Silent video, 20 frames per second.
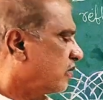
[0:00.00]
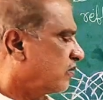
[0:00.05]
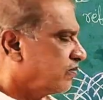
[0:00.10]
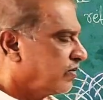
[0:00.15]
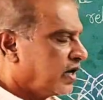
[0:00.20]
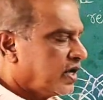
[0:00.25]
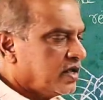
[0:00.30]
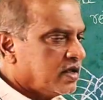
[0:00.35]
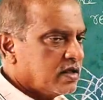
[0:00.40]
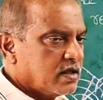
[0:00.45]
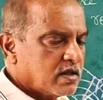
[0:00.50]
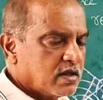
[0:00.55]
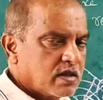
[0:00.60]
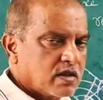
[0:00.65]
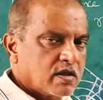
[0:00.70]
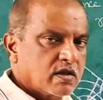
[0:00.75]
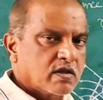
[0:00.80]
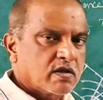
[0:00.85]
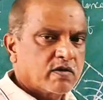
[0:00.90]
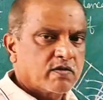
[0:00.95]
by
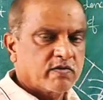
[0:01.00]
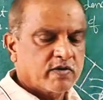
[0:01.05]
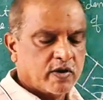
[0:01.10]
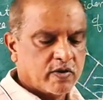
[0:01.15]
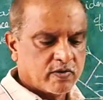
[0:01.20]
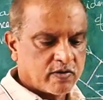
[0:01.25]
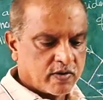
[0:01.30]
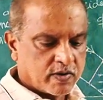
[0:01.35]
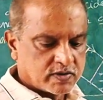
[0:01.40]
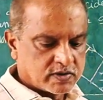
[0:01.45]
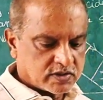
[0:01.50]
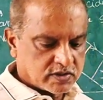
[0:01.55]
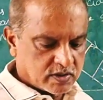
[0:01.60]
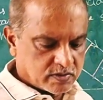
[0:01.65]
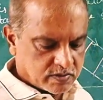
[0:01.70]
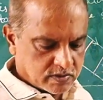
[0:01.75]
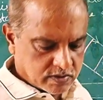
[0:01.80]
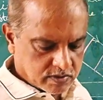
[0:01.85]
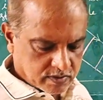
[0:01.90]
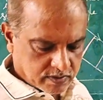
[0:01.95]
wave
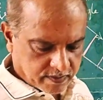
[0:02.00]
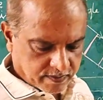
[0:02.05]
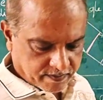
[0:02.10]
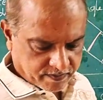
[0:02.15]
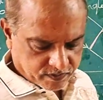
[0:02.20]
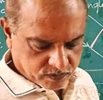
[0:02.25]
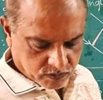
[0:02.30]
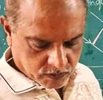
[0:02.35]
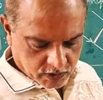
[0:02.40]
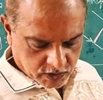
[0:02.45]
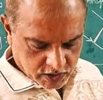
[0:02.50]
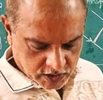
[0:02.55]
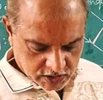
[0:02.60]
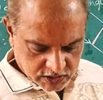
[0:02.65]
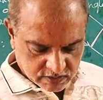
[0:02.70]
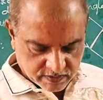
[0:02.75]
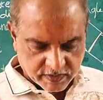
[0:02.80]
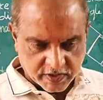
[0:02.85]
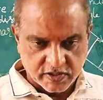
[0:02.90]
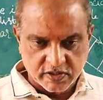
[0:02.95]
concept. Let
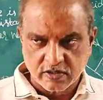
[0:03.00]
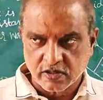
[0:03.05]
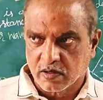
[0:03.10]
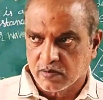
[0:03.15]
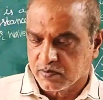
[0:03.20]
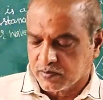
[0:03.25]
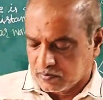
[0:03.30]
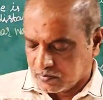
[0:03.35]
us finish up.